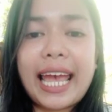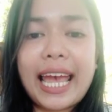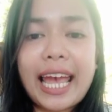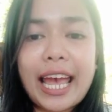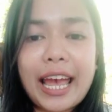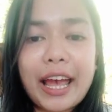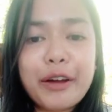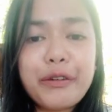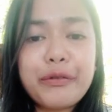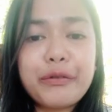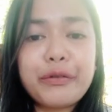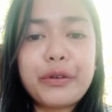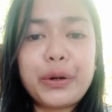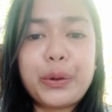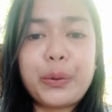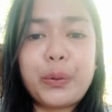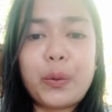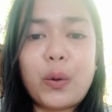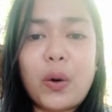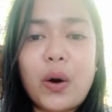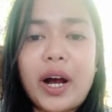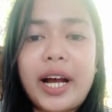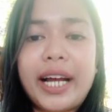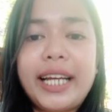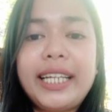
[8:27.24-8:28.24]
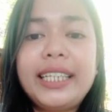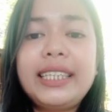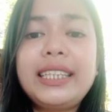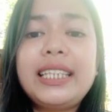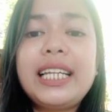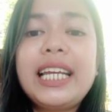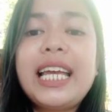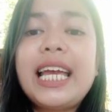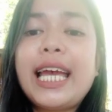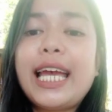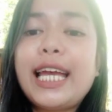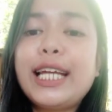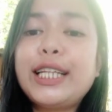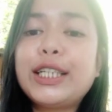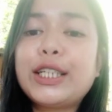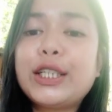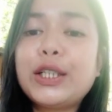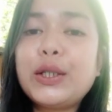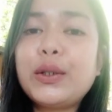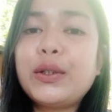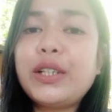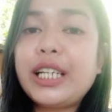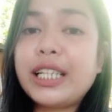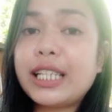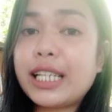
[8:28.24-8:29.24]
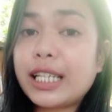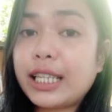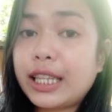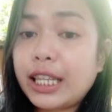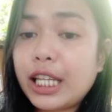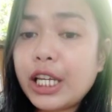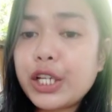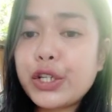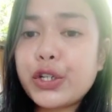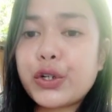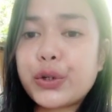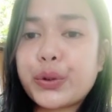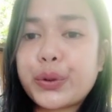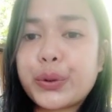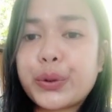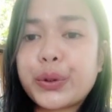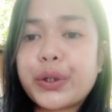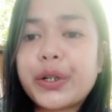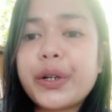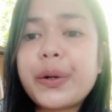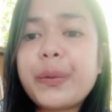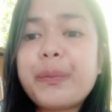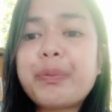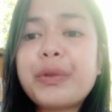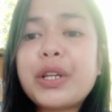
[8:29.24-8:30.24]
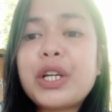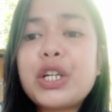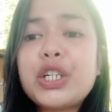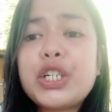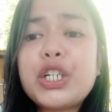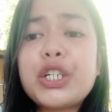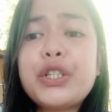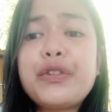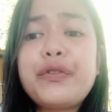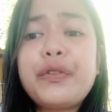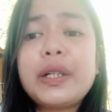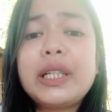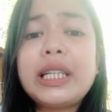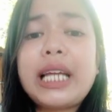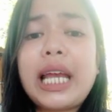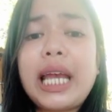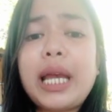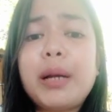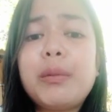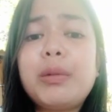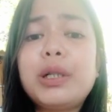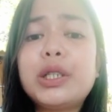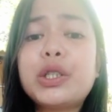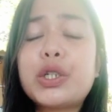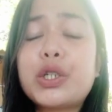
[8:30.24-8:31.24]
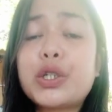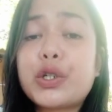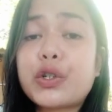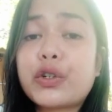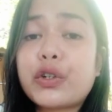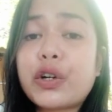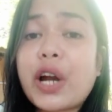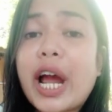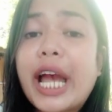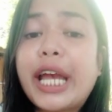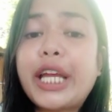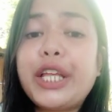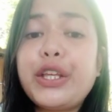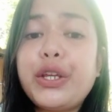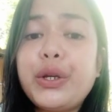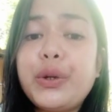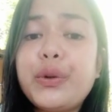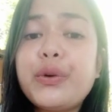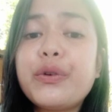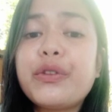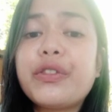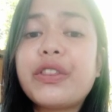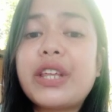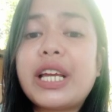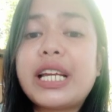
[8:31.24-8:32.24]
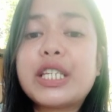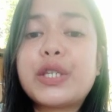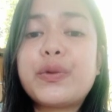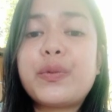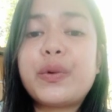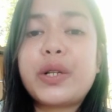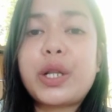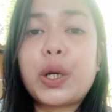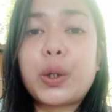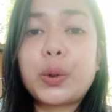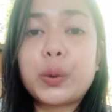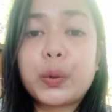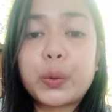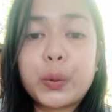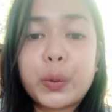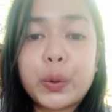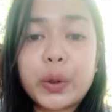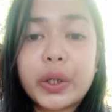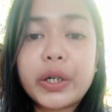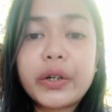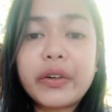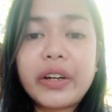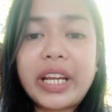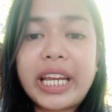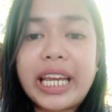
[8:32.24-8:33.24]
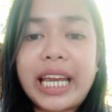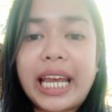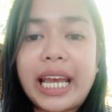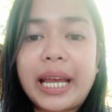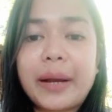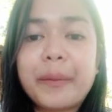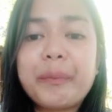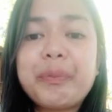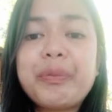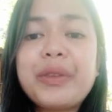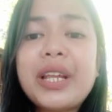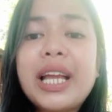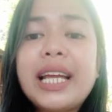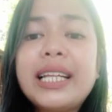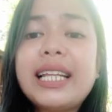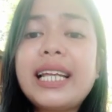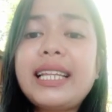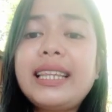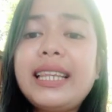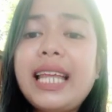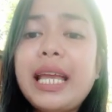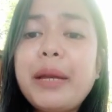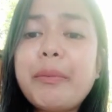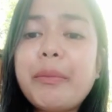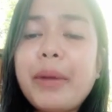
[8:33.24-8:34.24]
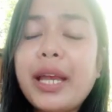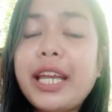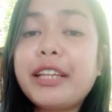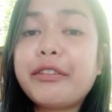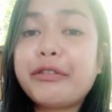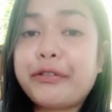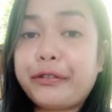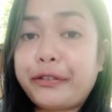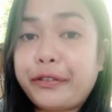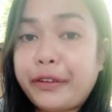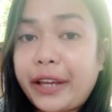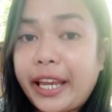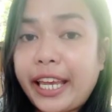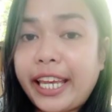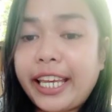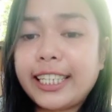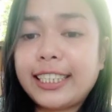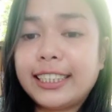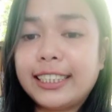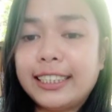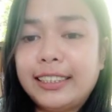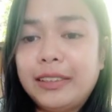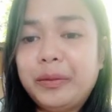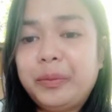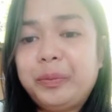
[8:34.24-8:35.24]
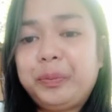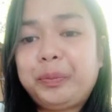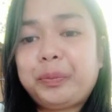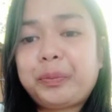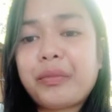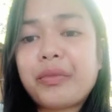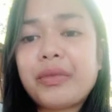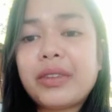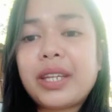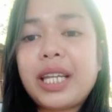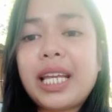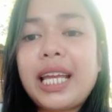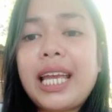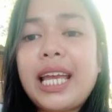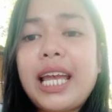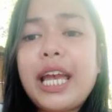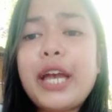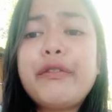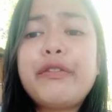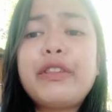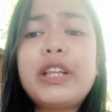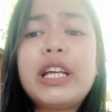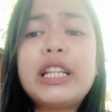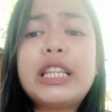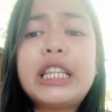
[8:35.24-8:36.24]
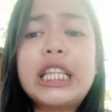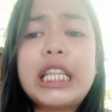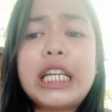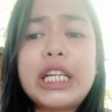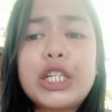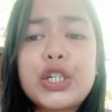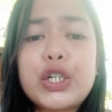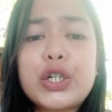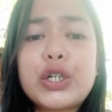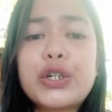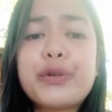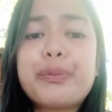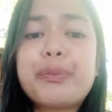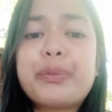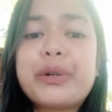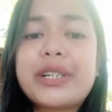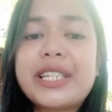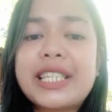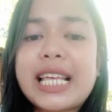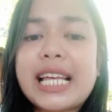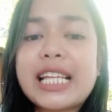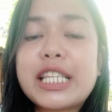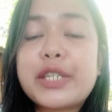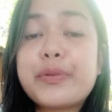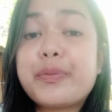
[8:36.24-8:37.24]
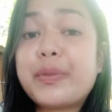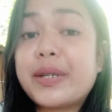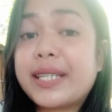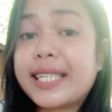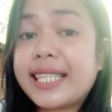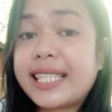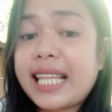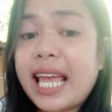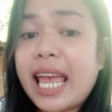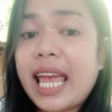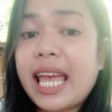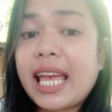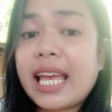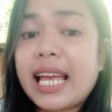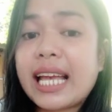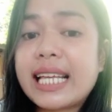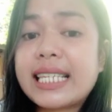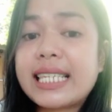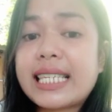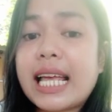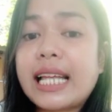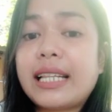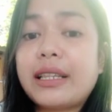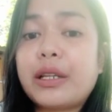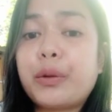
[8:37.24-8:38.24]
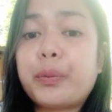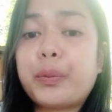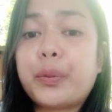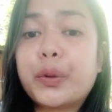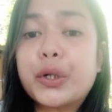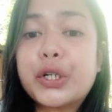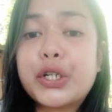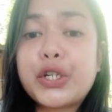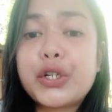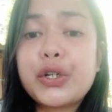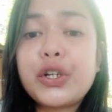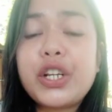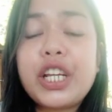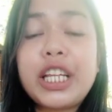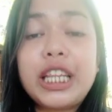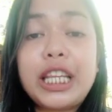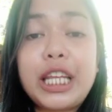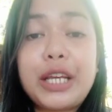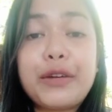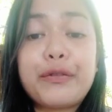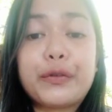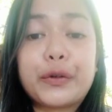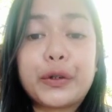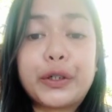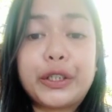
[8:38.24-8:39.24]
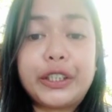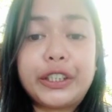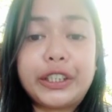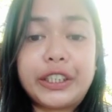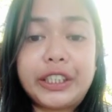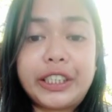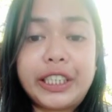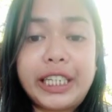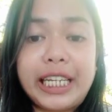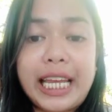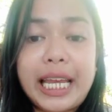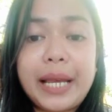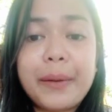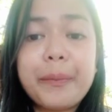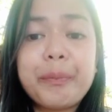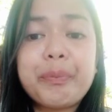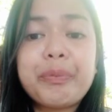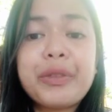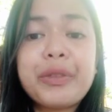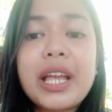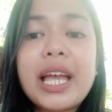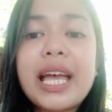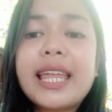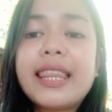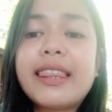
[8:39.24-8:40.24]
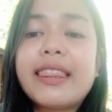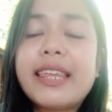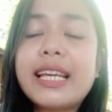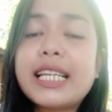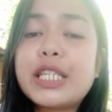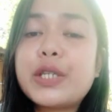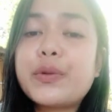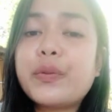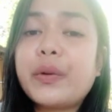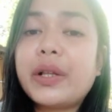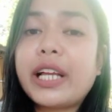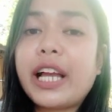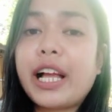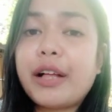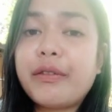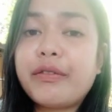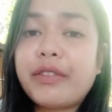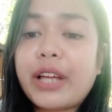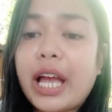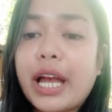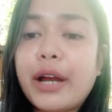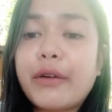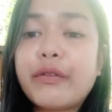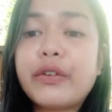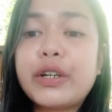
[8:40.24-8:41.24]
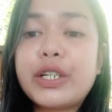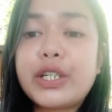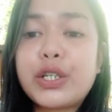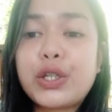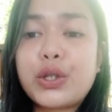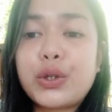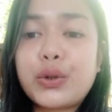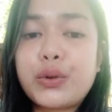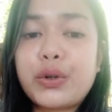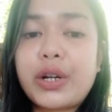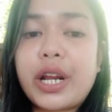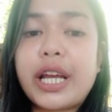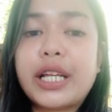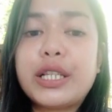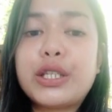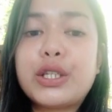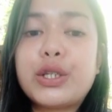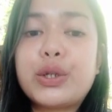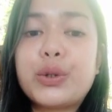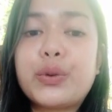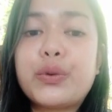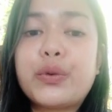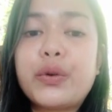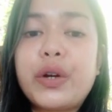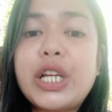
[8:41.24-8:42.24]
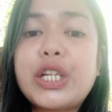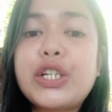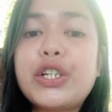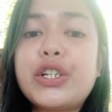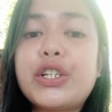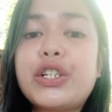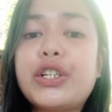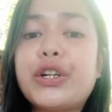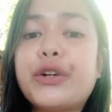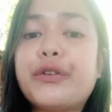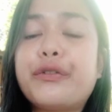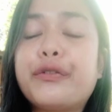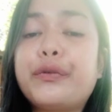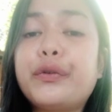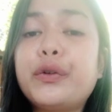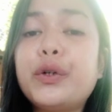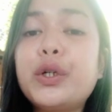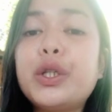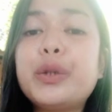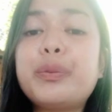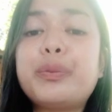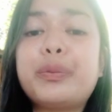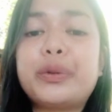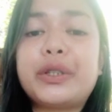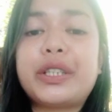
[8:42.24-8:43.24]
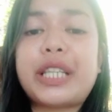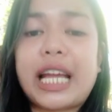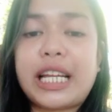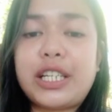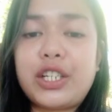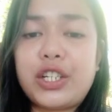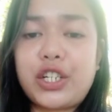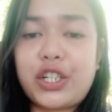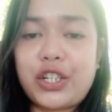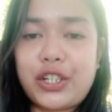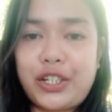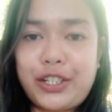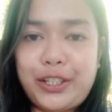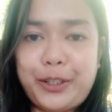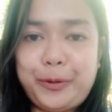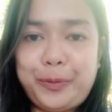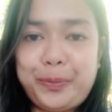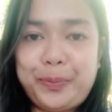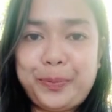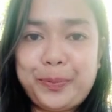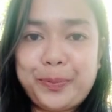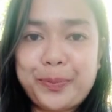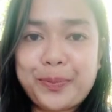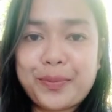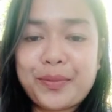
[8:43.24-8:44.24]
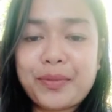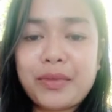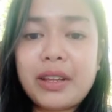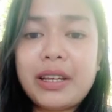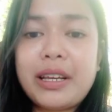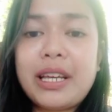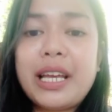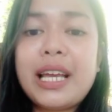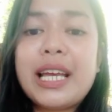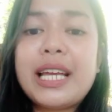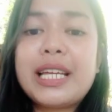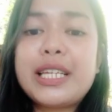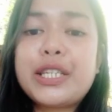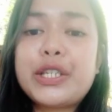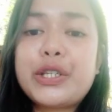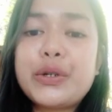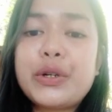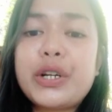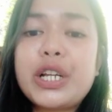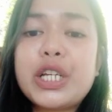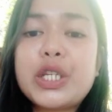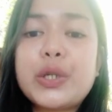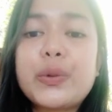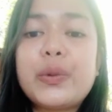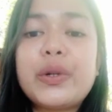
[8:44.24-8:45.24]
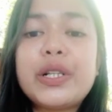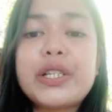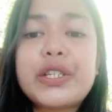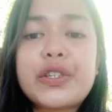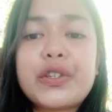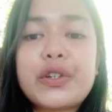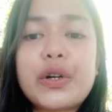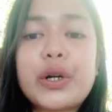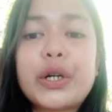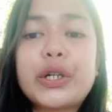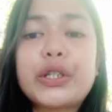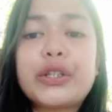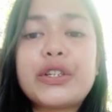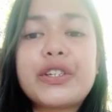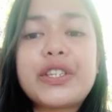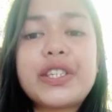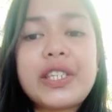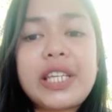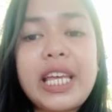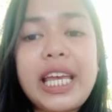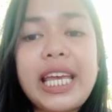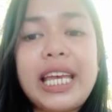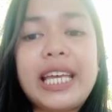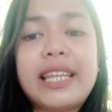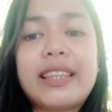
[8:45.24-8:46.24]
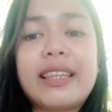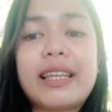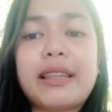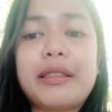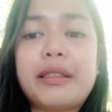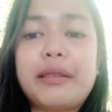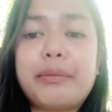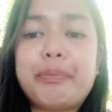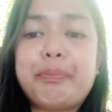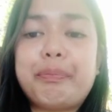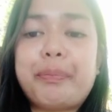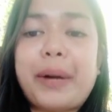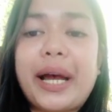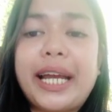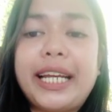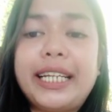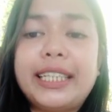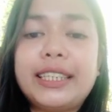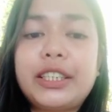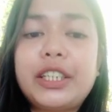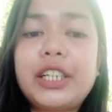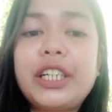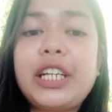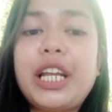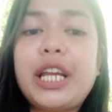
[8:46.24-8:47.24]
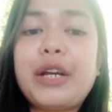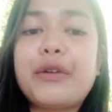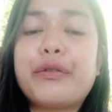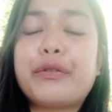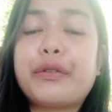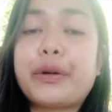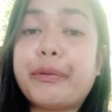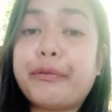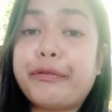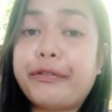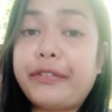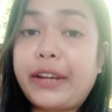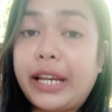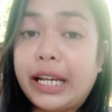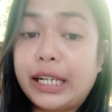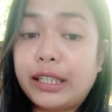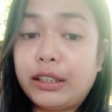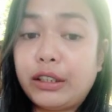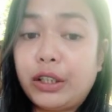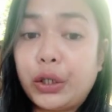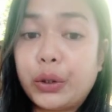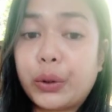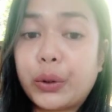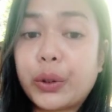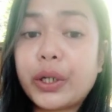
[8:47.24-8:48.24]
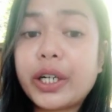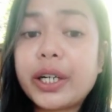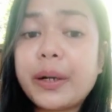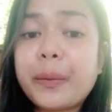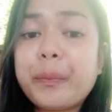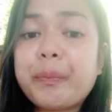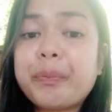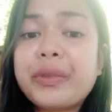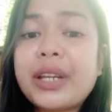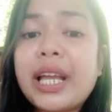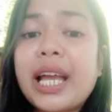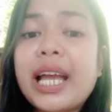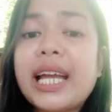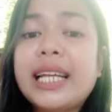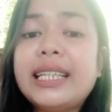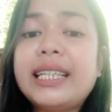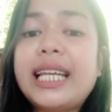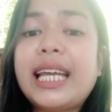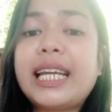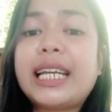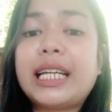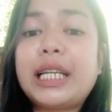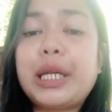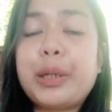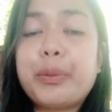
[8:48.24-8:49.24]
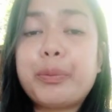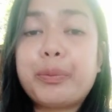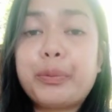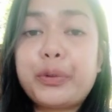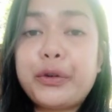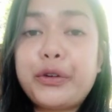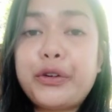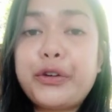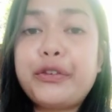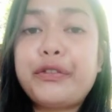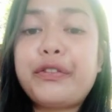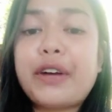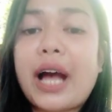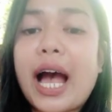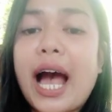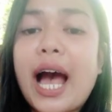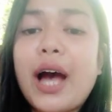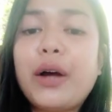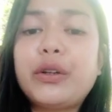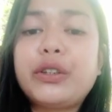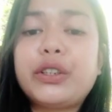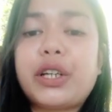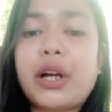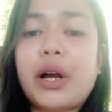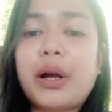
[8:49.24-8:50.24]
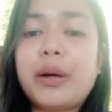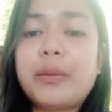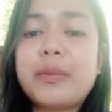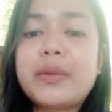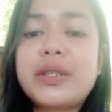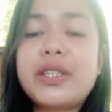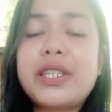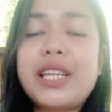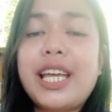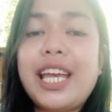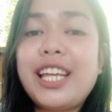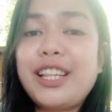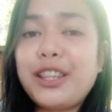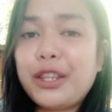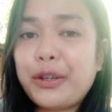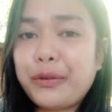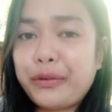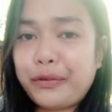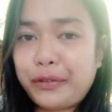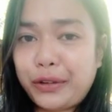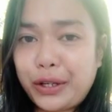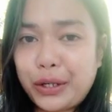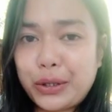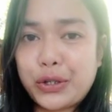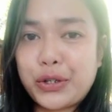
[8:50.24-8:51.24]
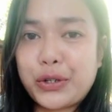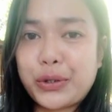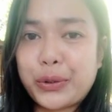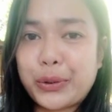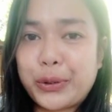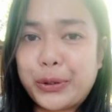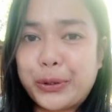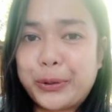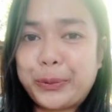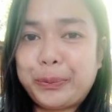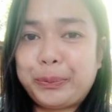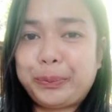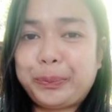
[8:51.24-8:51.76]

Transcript: everyone, including the teacher, should feel able to try new things without worrying that they might fail. If the teacher presents mistake as an opportunity for learning, this will help every student to reach their full potential. Students will start to see that by learning from failure, they can improve outcomes in the future.